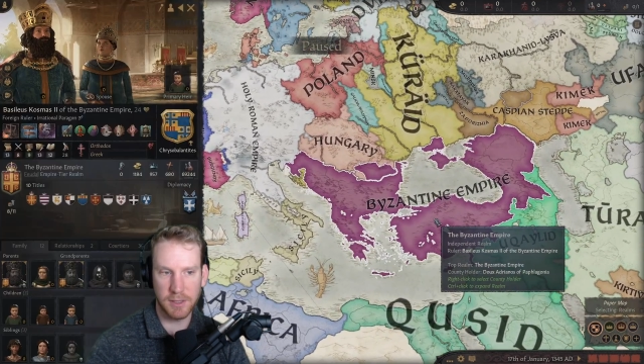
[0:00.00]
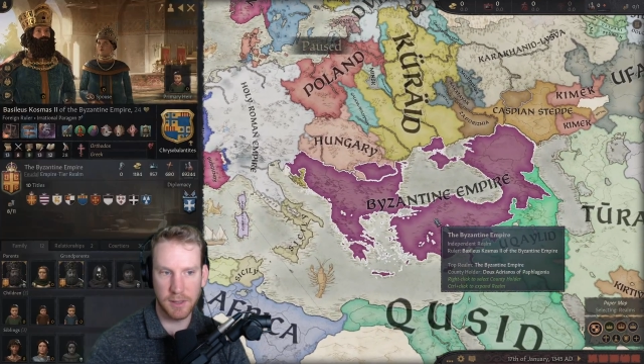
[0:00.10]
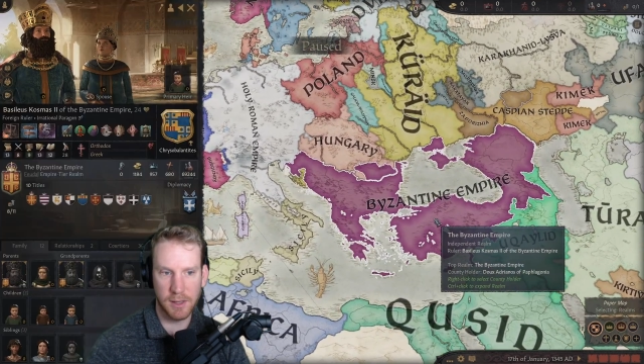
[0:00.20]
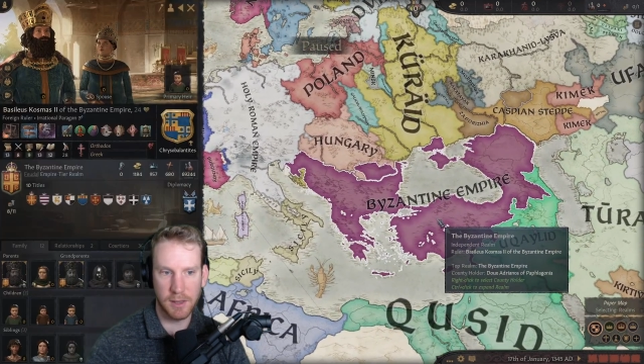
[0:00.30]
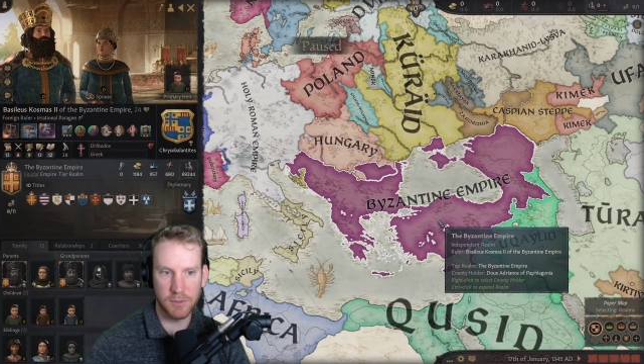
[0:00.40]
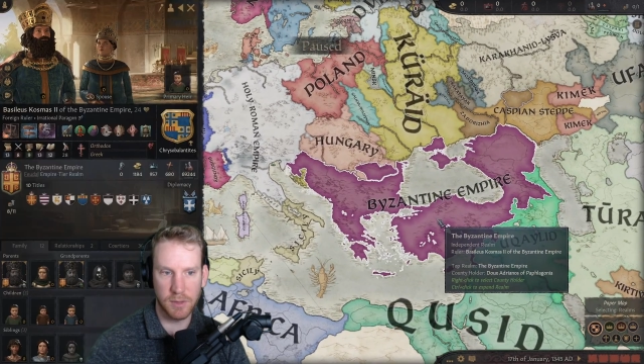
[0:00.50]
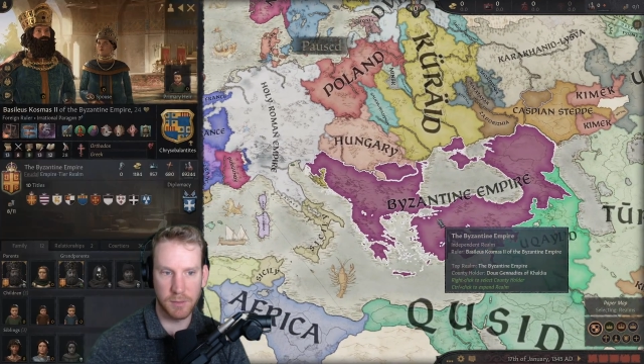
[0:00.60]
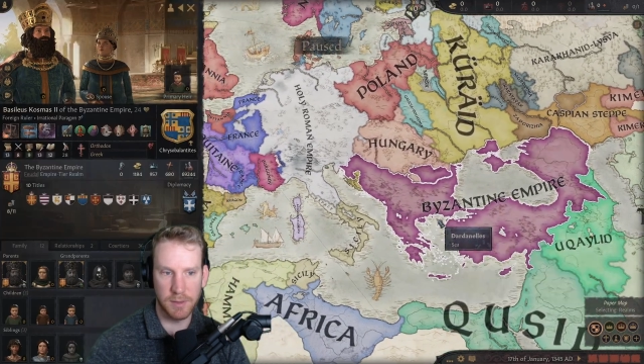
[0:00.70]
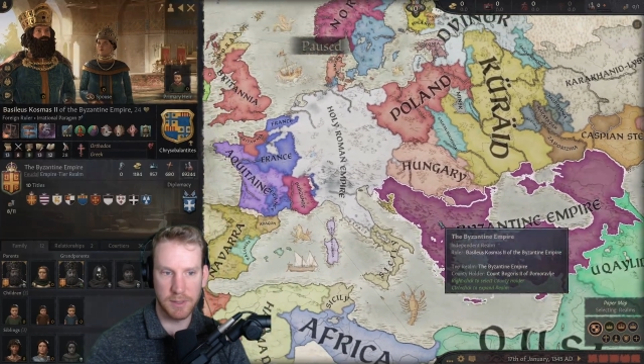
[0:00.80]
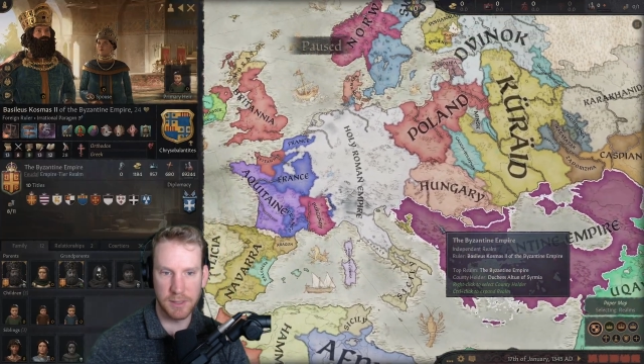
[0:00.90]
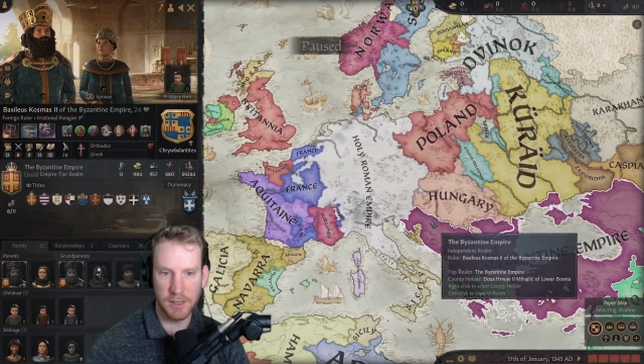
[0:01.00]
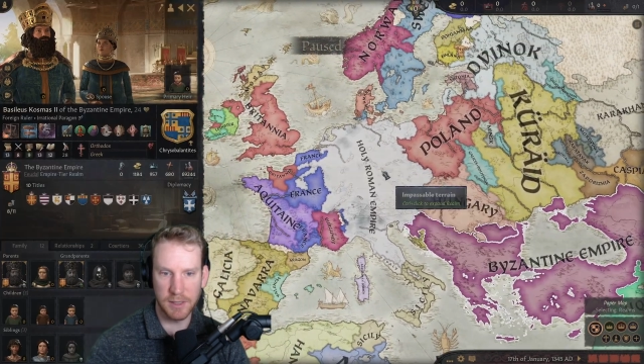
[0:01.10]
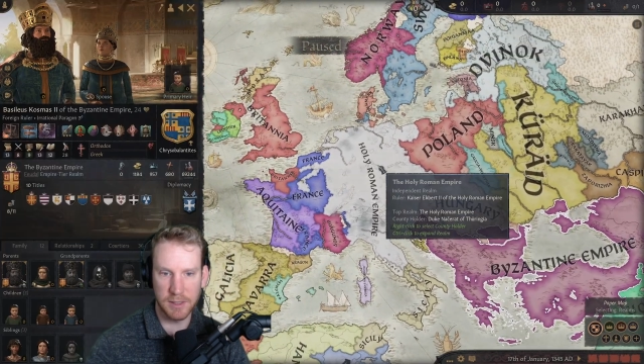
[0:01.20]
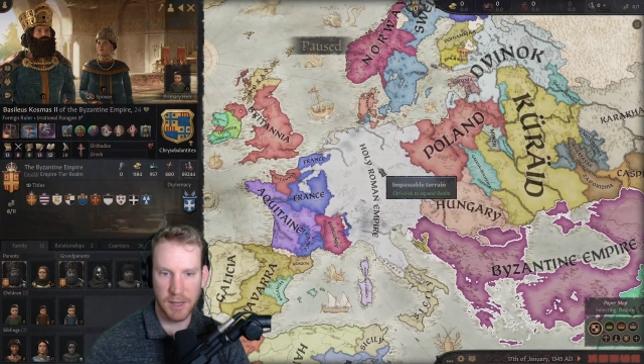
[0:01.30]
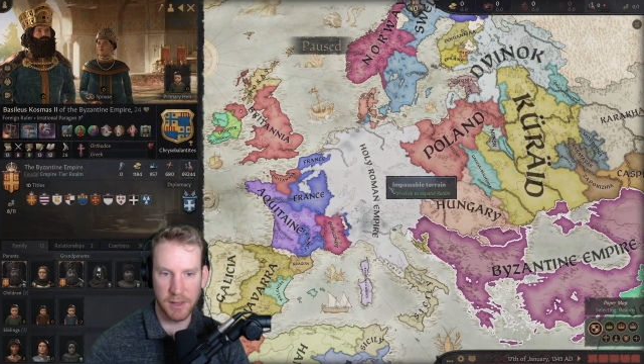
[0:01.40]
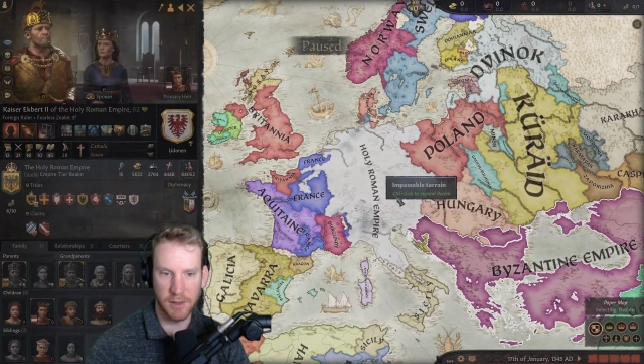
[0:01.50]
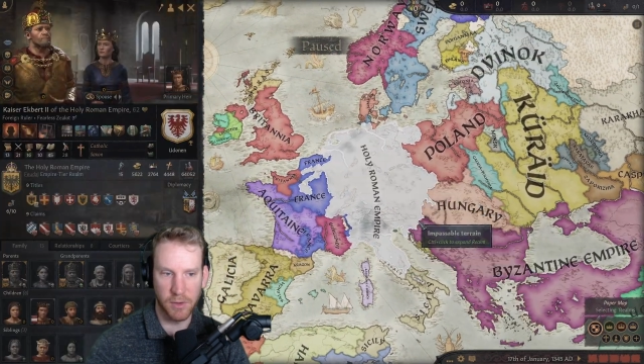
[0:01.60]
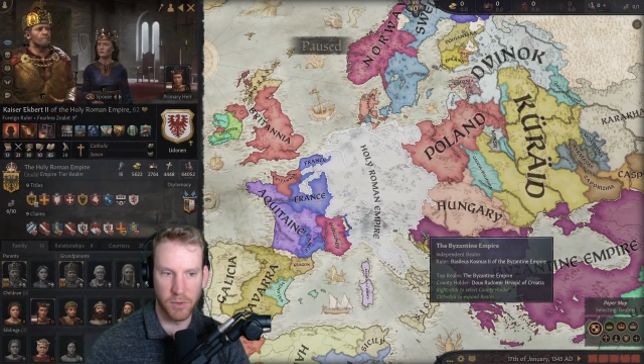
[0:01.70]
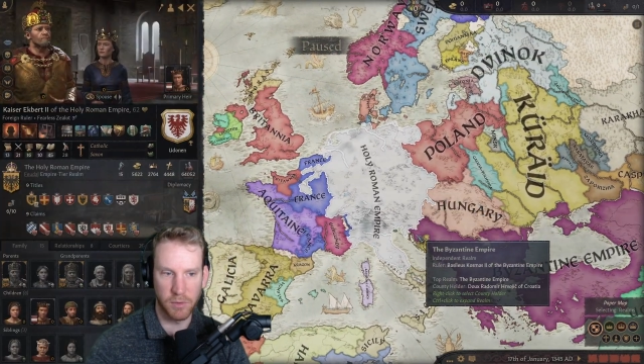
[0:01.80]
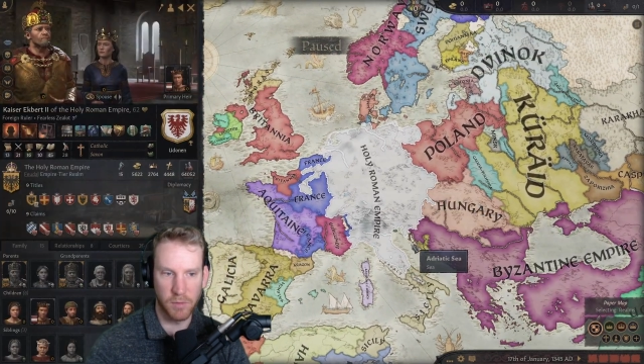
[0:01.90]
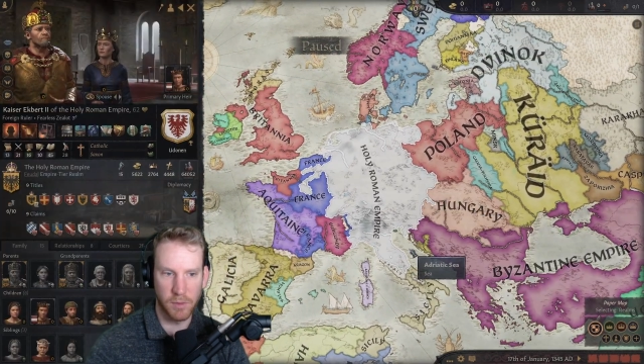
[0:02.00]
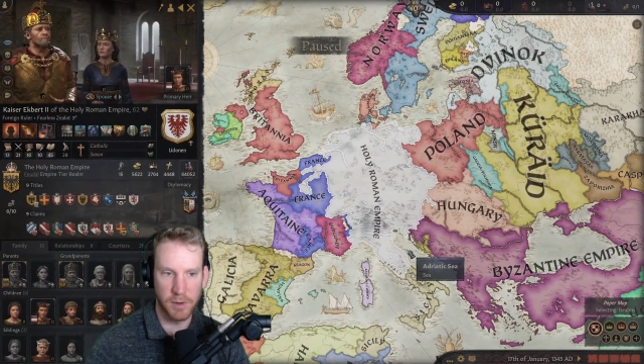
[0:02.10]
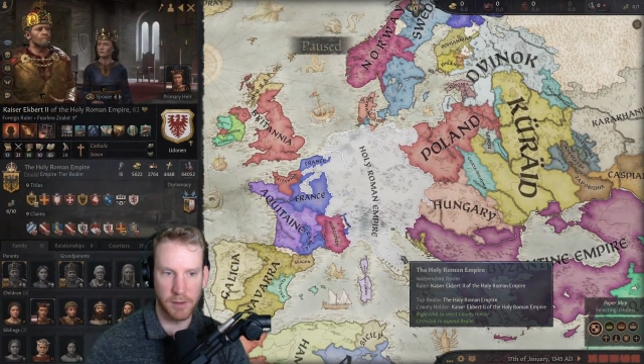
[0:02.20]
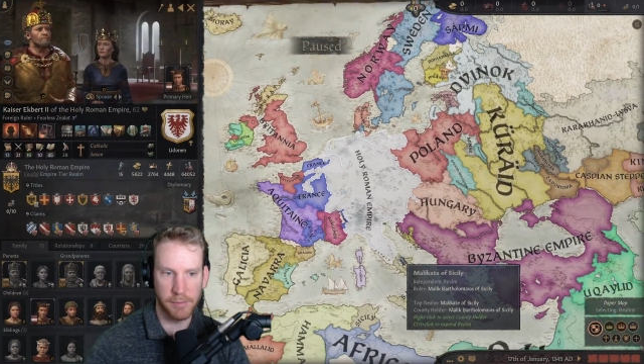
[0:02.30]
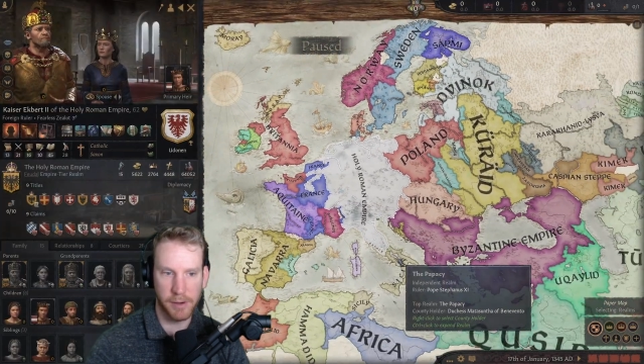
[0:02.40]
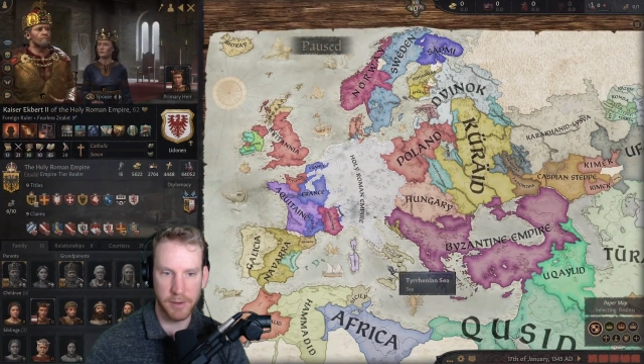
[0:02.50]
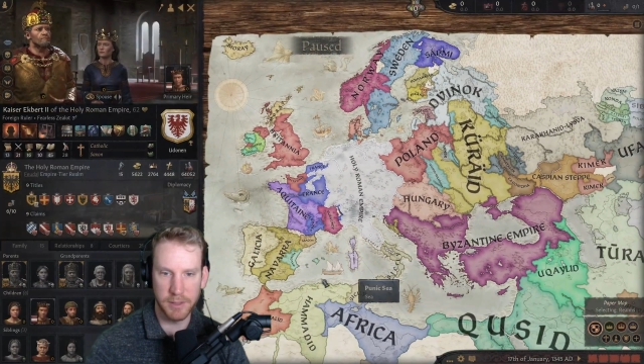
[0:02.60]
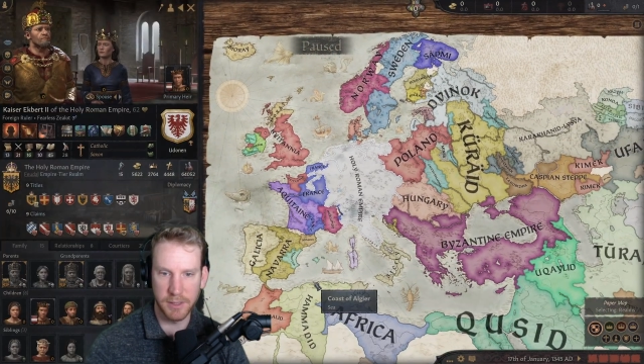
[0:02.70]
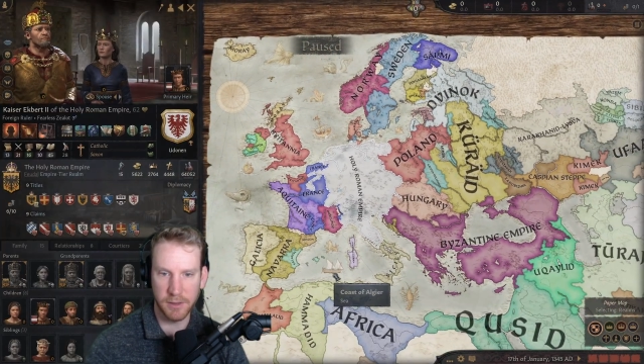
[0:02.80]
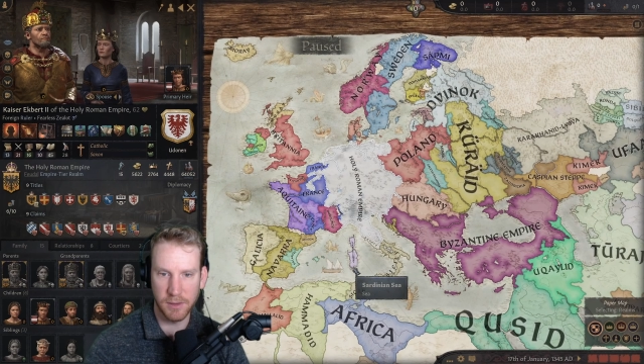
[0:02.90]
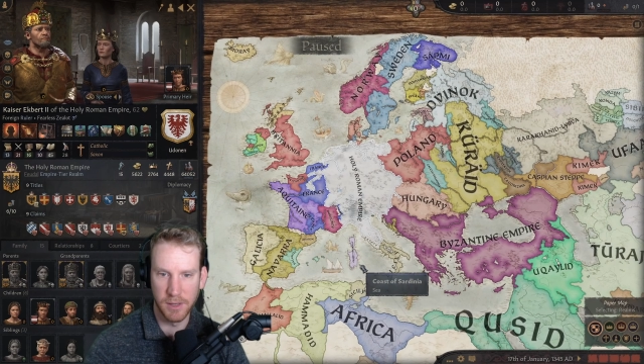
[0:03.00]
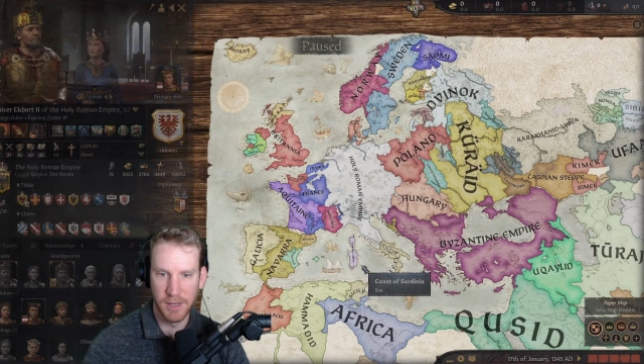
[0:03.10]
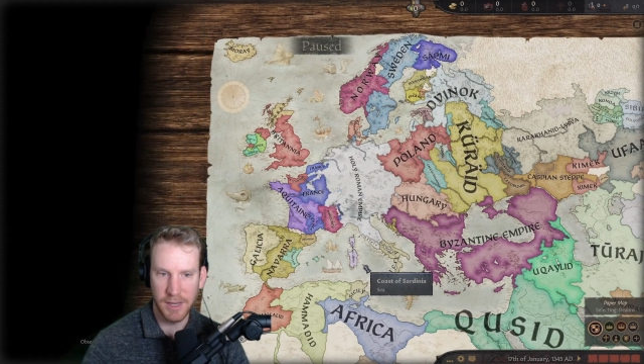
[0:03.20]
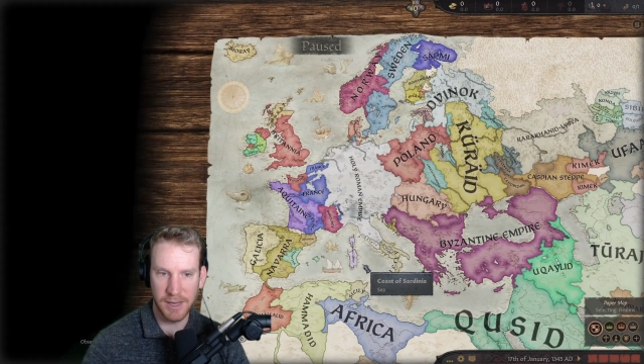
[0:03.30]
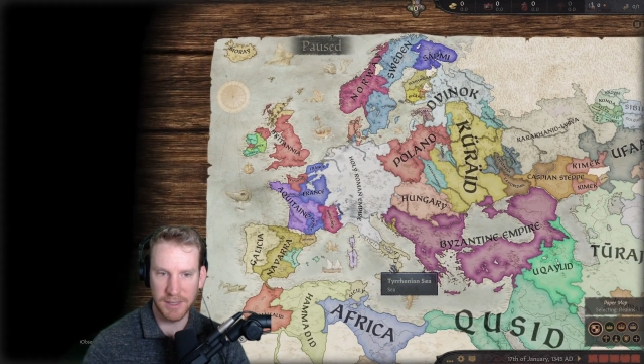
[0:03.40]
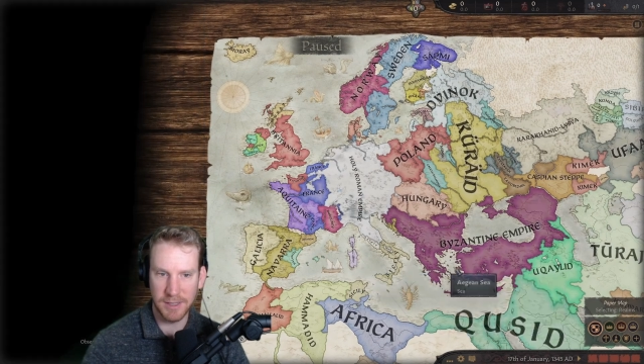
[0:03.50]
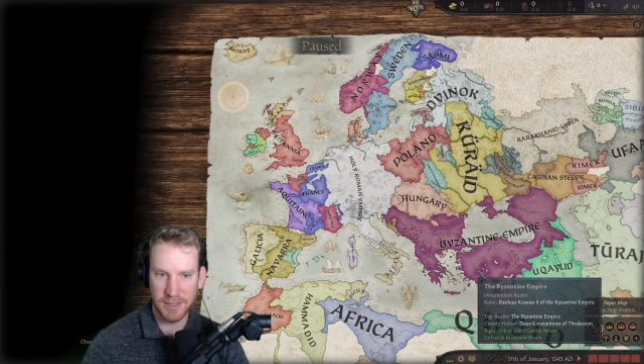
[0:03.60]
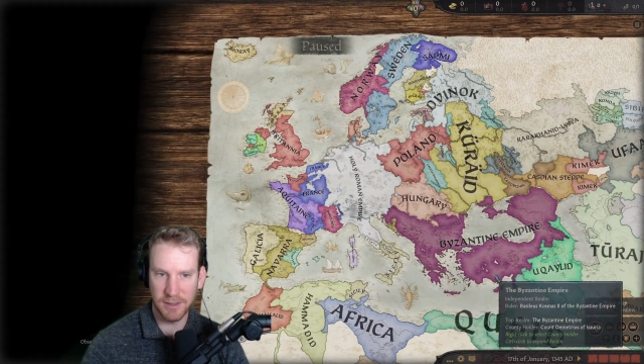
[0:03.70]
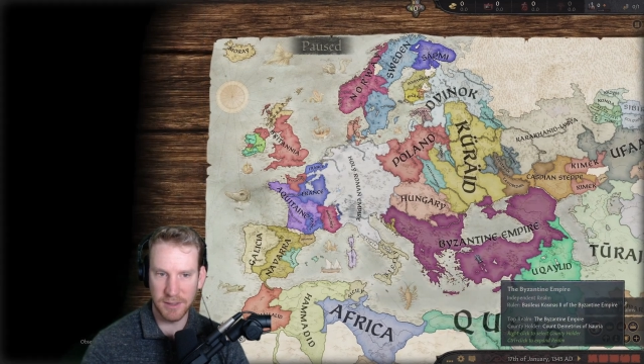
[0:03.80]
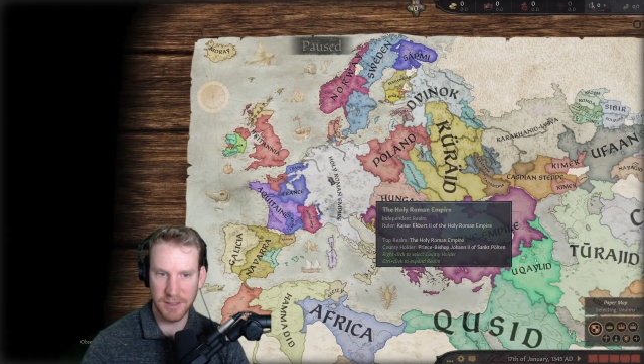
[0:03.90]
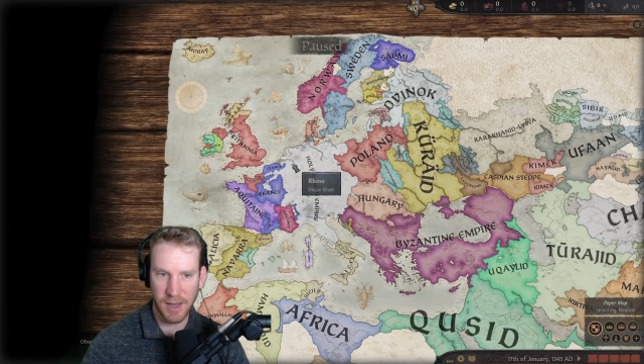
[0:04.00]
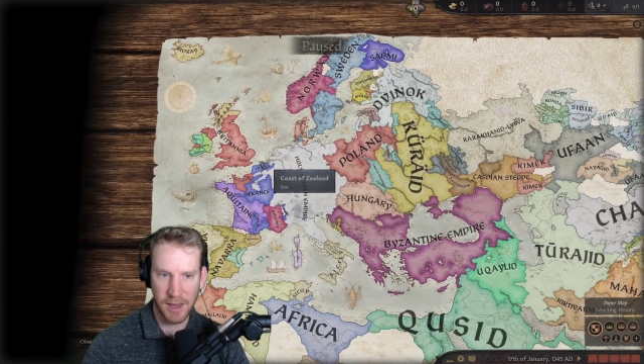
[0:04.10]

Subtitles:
things with the Byzantines and the Holy Roman Empire still in existence,